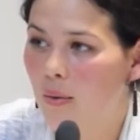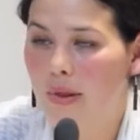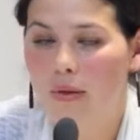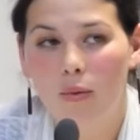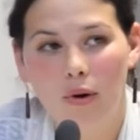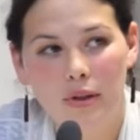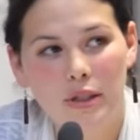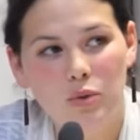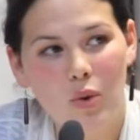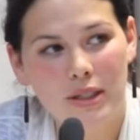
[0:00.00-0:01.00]
when the world
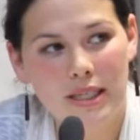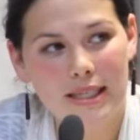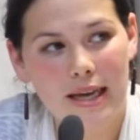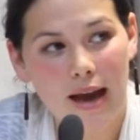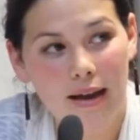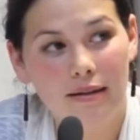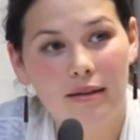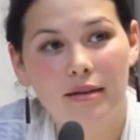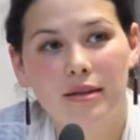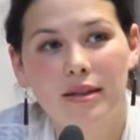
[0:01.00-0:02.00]
has once
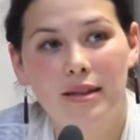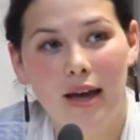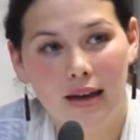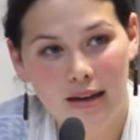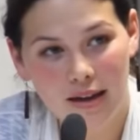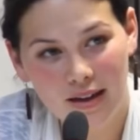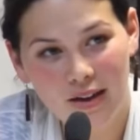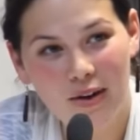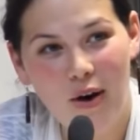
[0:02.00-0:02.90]
again descended